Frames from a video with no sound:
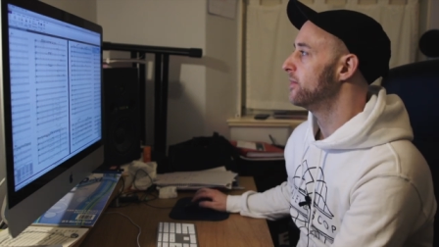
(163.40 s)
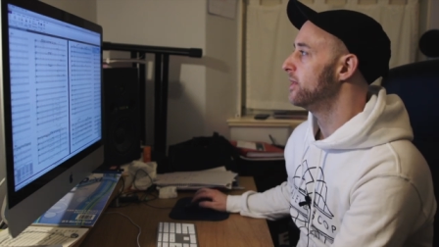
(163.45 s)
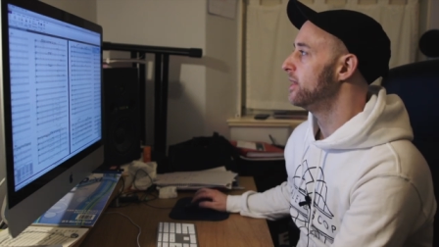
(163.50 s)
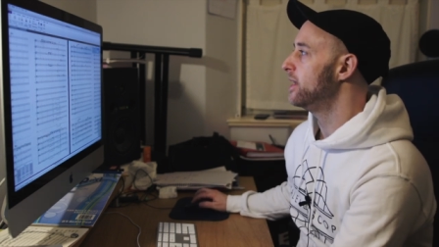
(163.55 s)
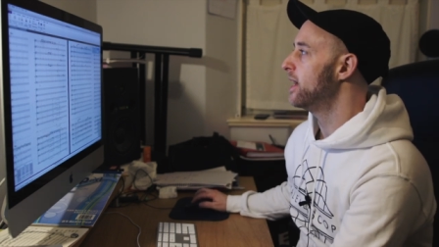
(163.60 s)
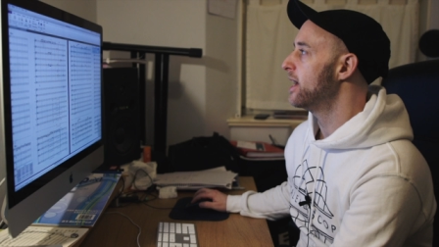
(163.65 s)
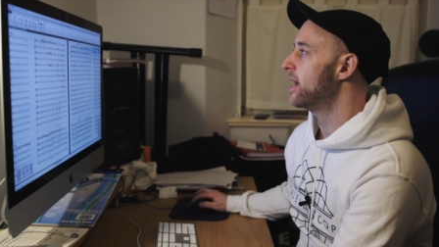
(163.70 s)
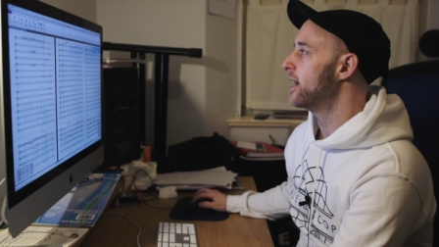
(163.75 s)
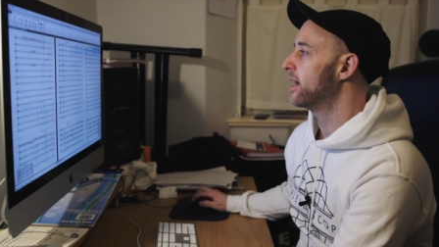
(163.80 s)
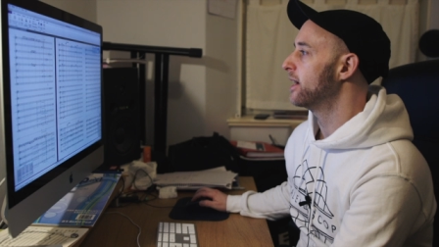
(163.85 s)

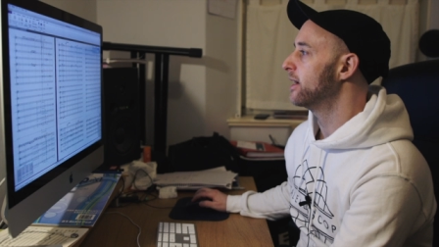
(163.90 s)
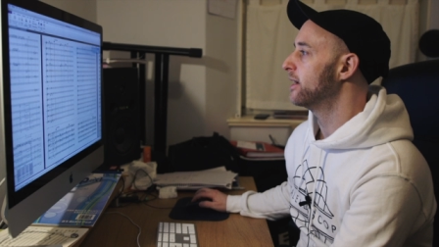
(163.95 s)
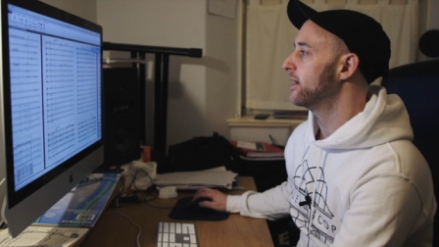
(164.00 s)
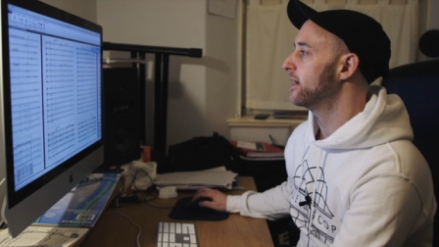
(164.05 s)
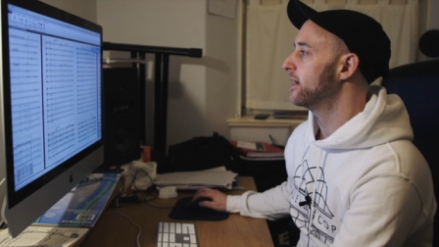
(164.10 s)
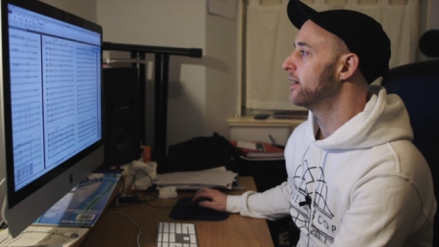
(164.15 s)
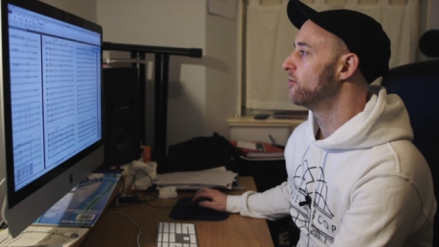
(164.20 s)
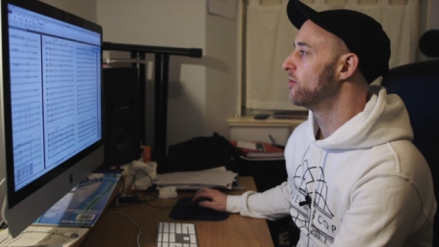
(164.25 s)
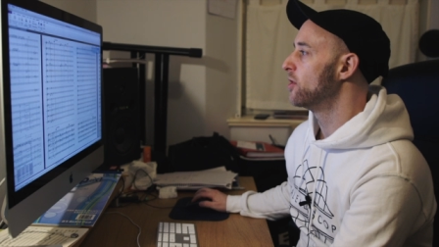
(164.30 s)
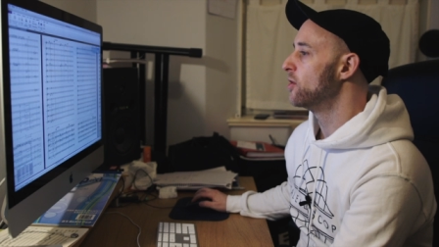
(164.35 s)
yeah, I,
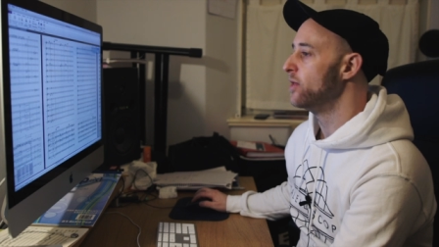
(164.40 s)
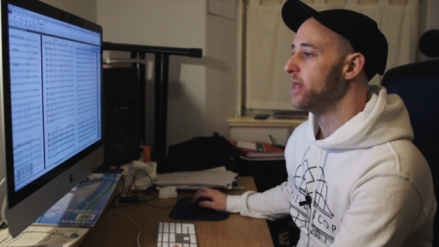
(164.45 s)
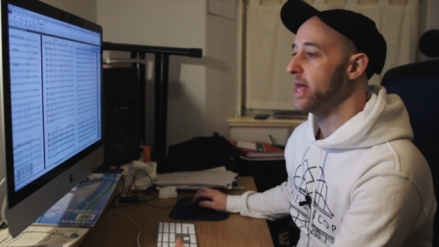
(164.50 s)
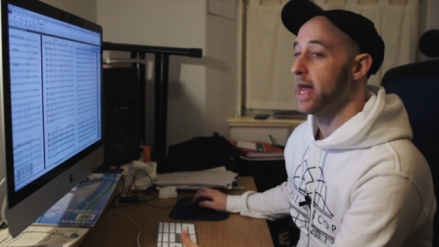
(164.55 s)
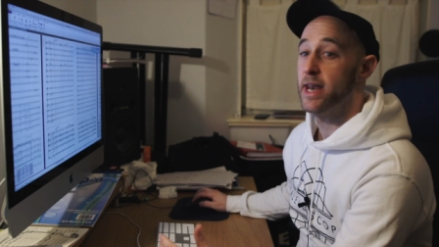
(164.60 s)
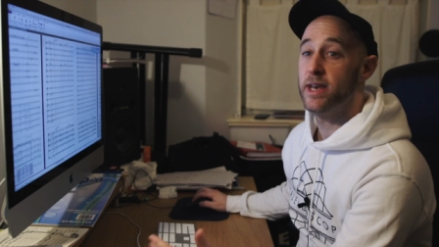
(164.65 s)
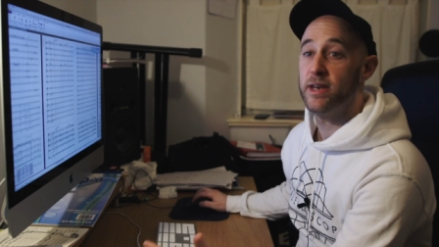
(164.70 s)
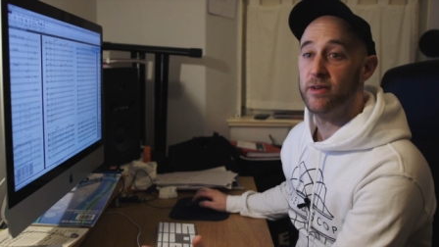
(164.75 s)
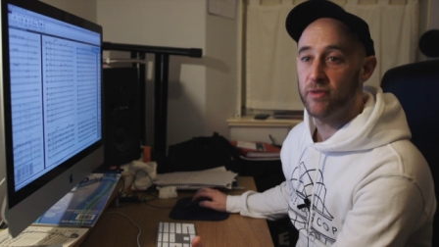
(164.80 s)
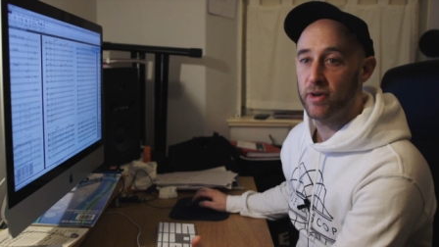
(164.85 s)
I wrote
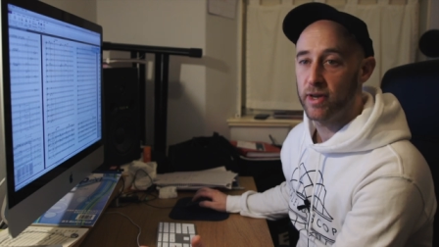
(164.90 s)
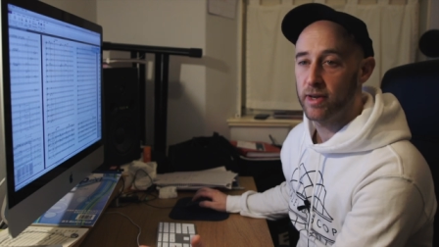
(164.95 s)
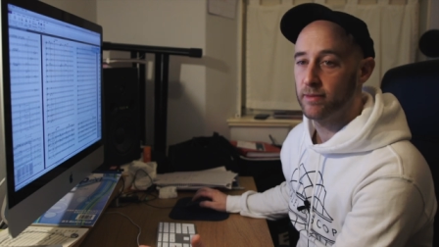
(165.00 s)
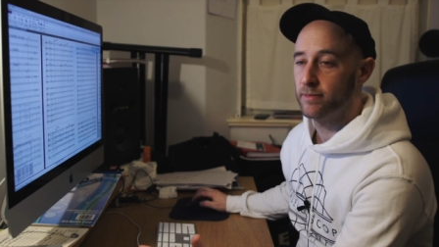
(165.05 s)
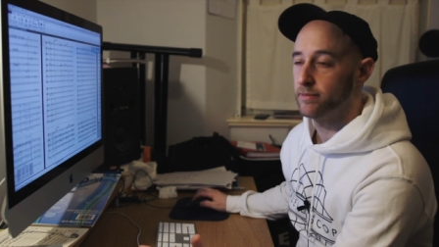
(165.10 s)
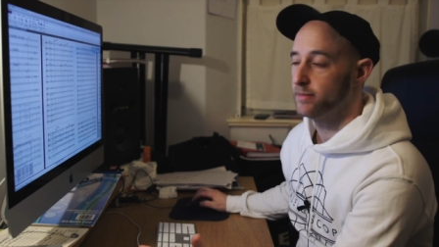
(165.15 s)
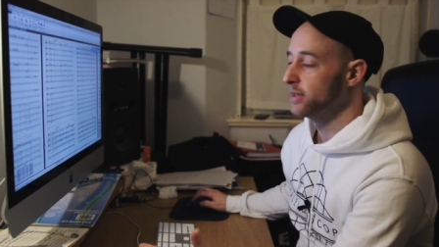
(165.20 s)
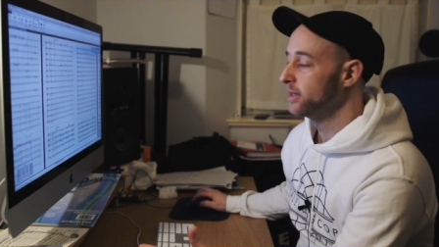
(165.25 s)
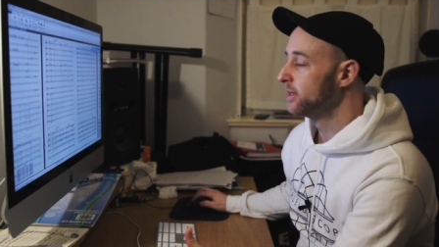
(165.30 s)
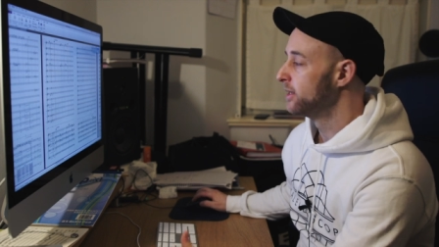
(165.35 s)
the end of it,